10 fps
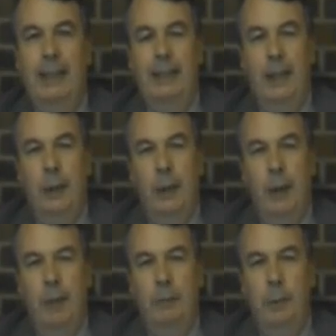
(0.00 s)
so that
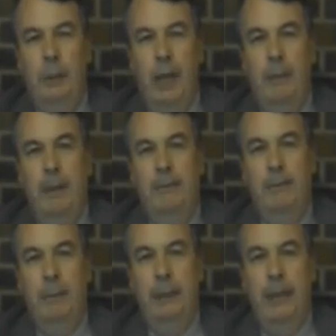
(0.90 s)
whoever was coming
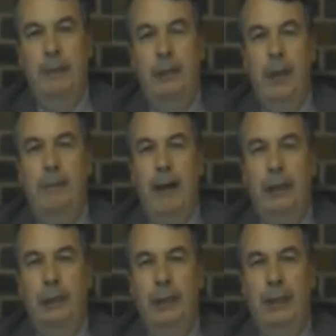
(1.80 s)
from whichever
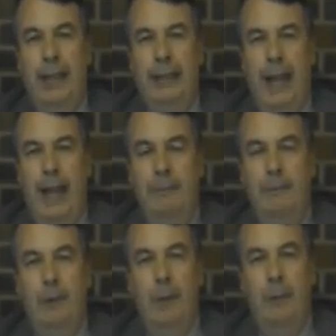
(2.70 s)
direction they came
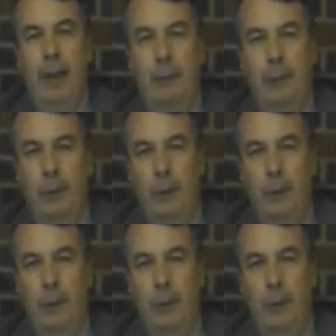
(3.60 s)
from, they would